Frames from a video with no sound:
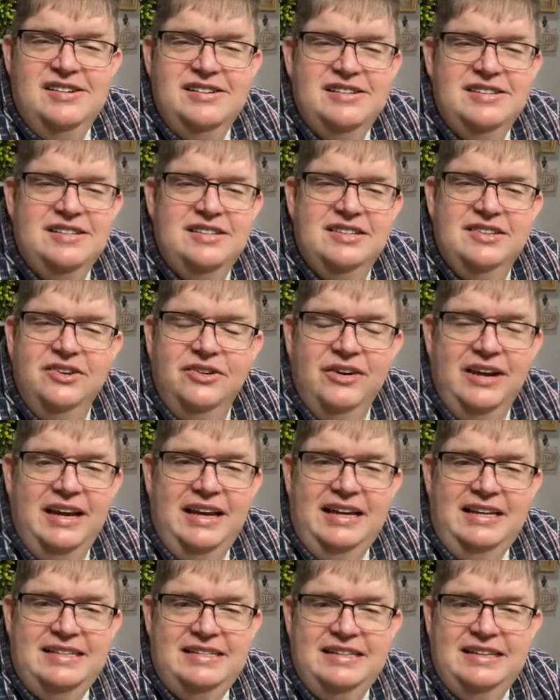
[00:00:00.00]
And I said,
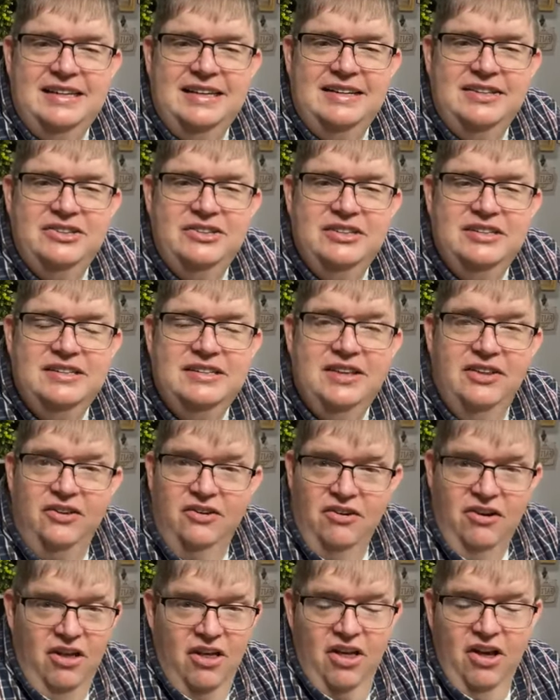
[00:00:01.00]
they're easy. And she
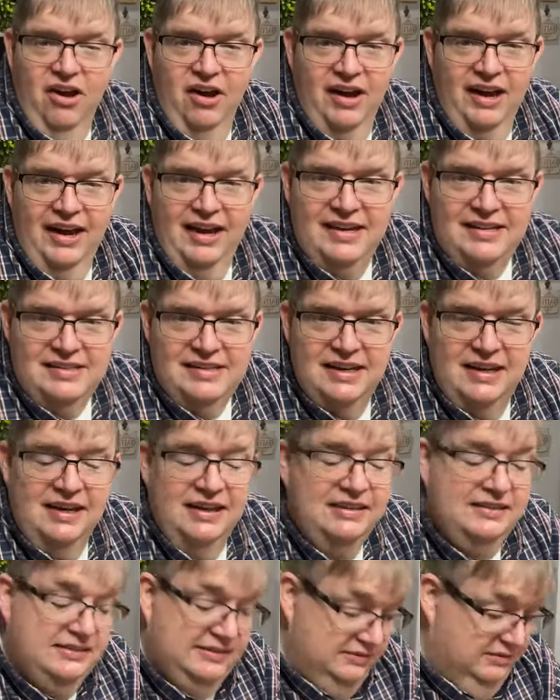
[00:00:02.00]
said, they're not
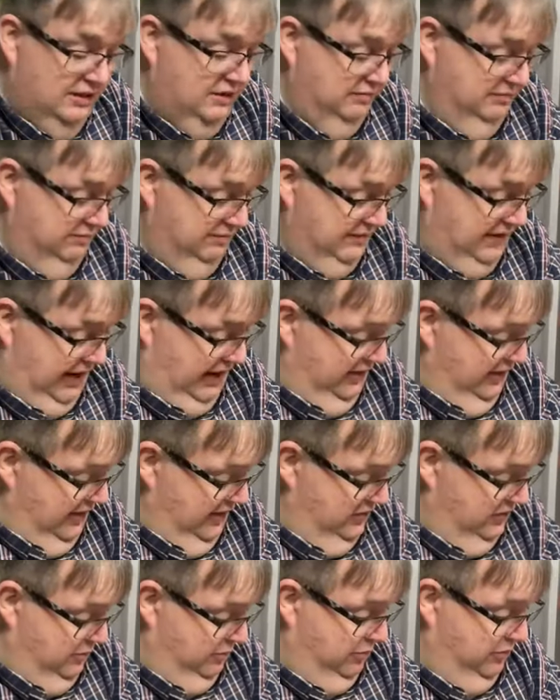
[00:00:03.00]
easy. And I said, well,
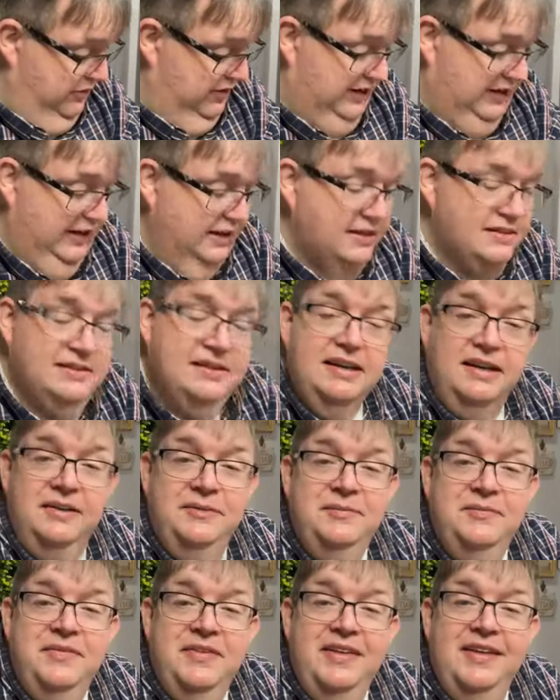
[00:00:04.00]
I think they're pretty
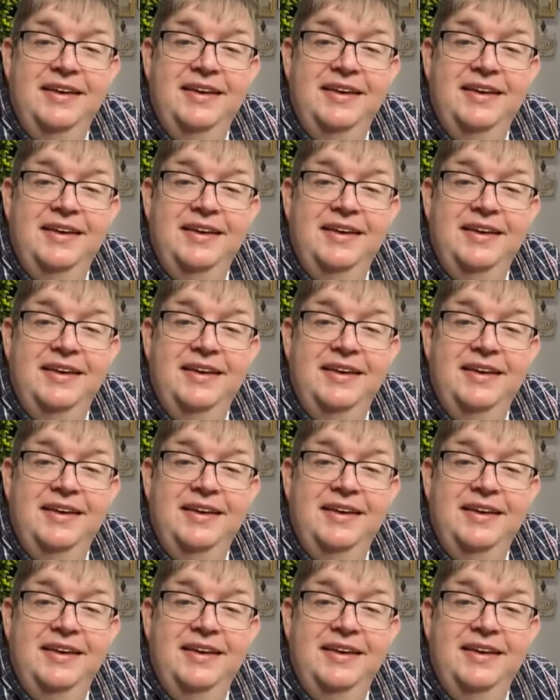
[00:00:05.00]
easy.